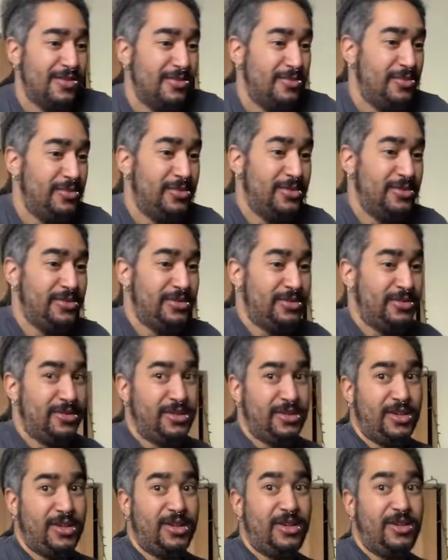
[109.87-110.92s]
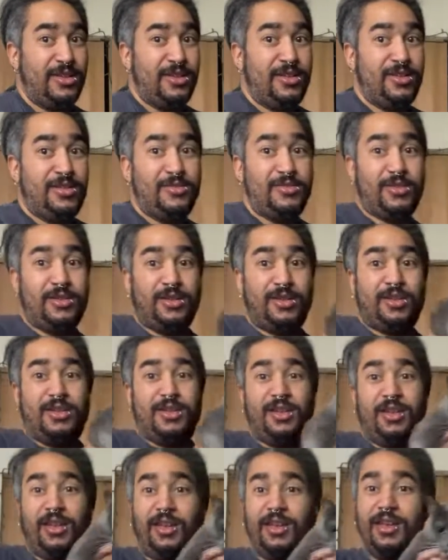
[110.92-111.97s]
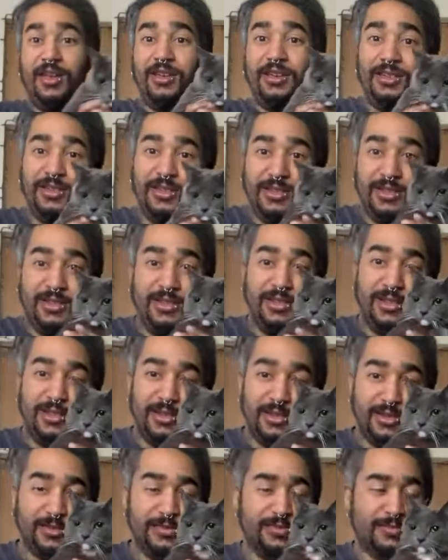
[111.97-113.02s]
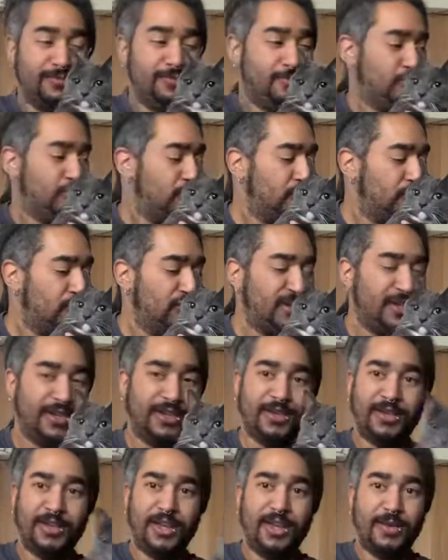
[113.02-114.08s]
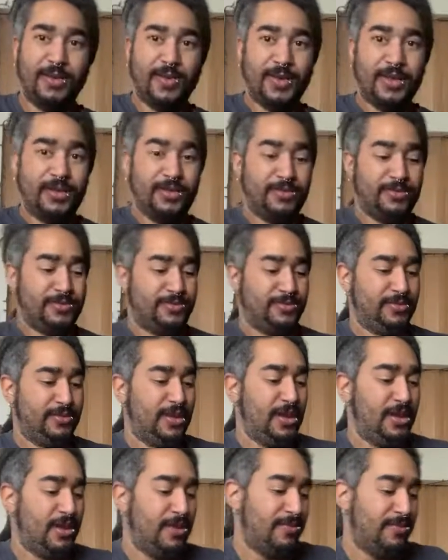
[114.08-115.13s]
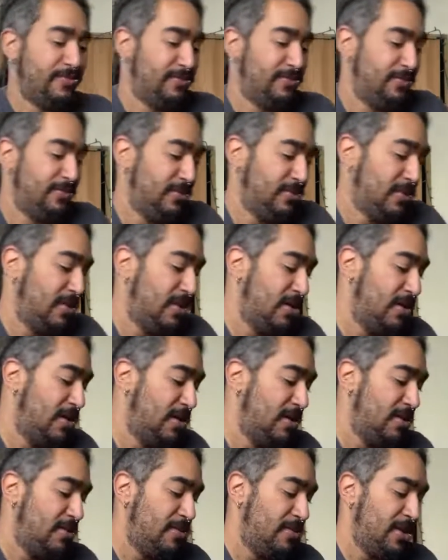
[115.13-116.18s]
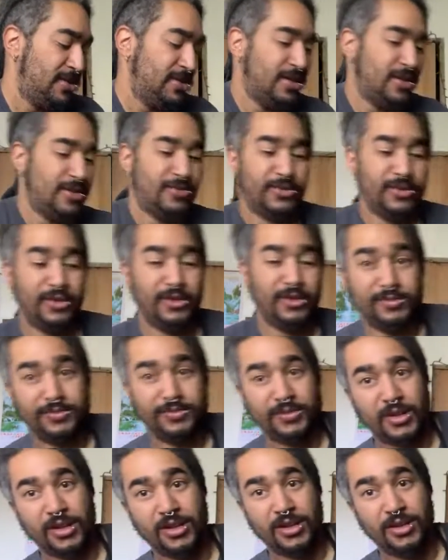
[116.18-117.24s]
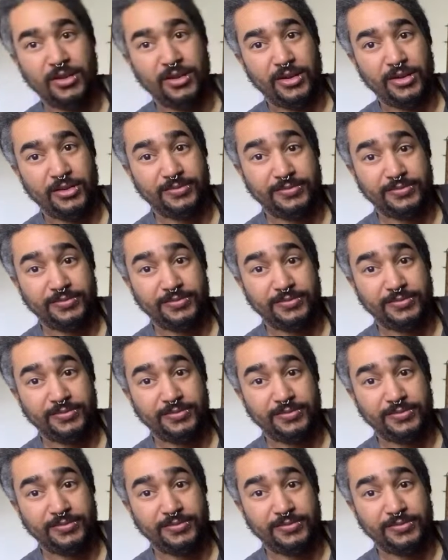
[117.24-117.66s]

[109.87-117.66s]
Producer Tom, hey. Mwah. Hi, buddy. There you go. Back down for you. All right.